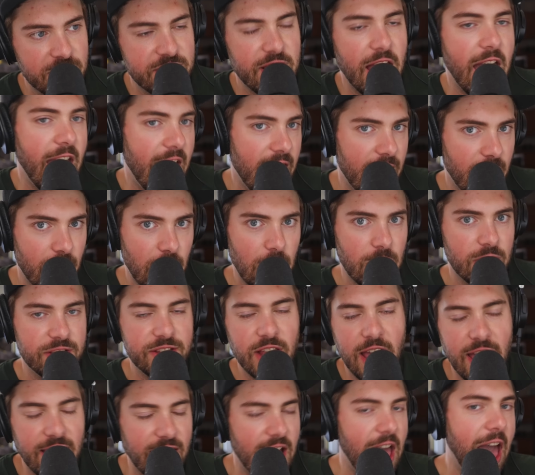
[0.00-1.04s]
a day or a
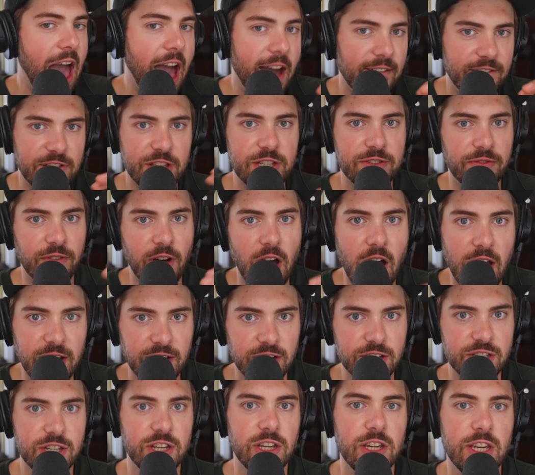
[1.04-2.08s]
day and a half, it's
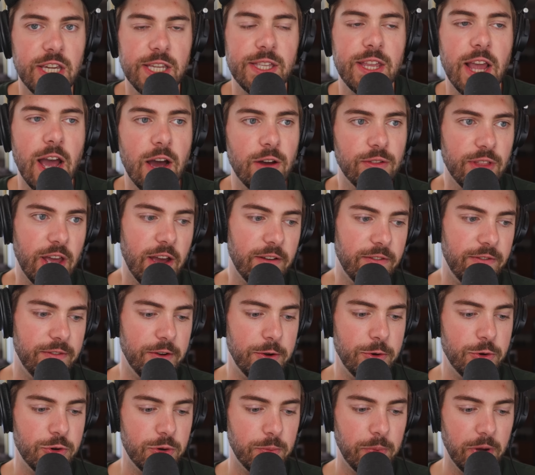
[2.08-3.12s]
fine because you eat down that
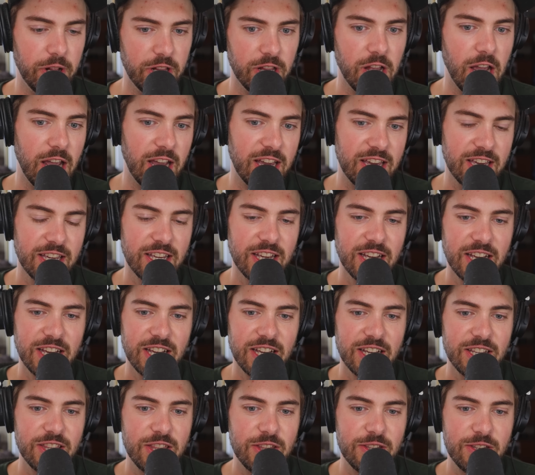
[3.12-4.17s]
food. But like,
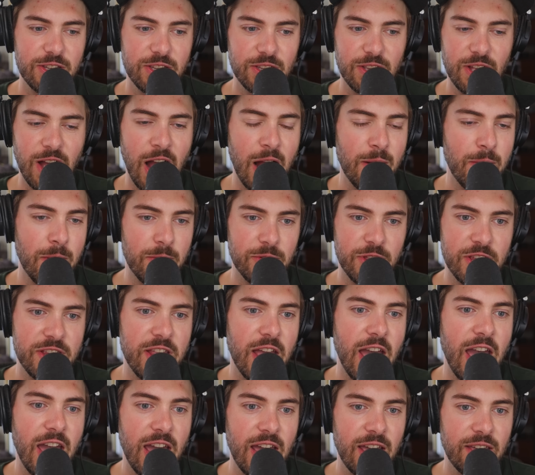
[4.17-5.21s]
I remember the
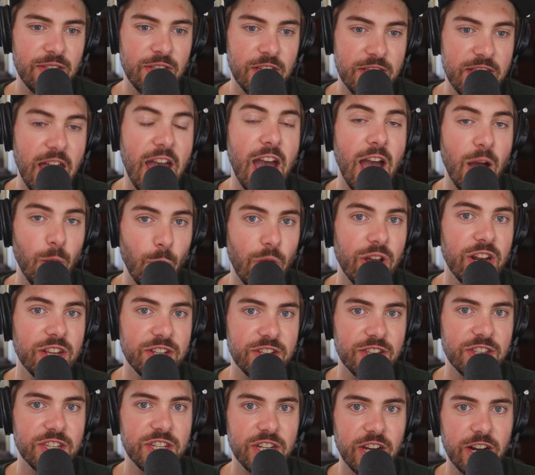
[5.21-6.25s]
day I went
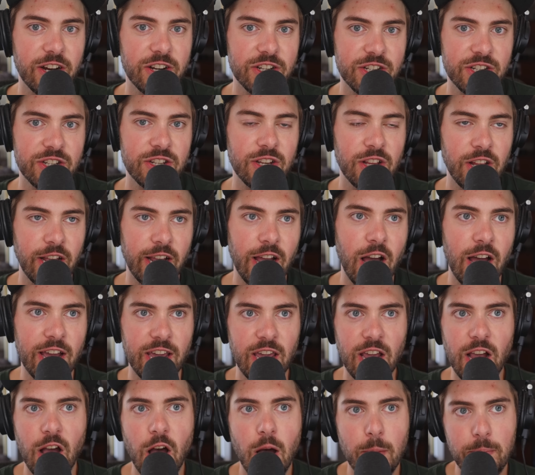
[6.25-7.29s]
into the Sierras, like
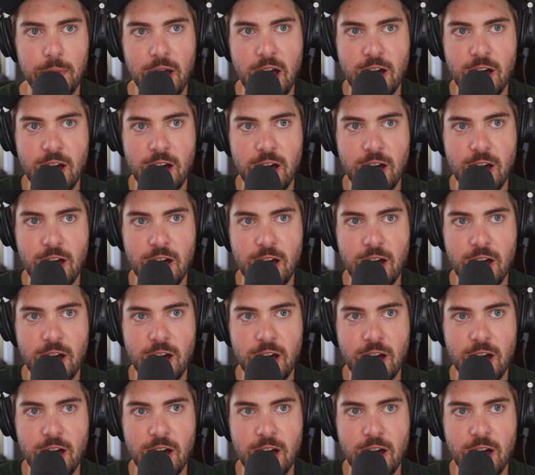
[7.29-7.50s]
hiking up